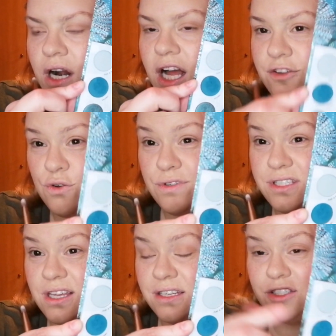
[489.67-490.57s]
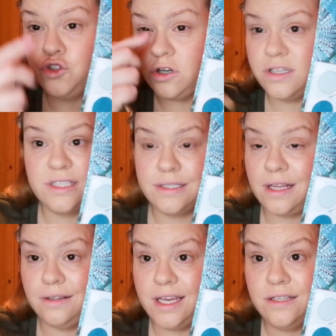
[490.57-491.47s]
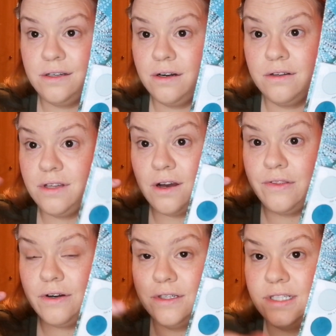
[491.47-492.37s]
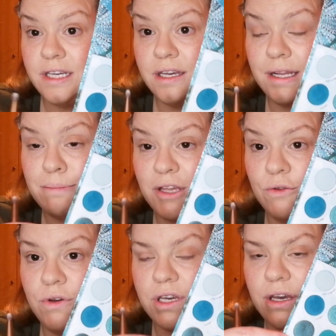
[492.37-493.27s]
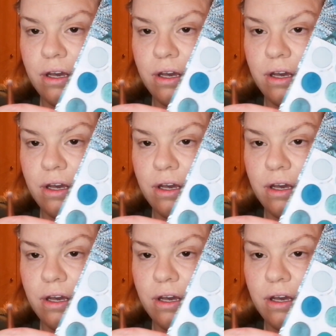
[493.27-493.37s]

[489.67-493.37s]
I used this just as a liner the other day in my look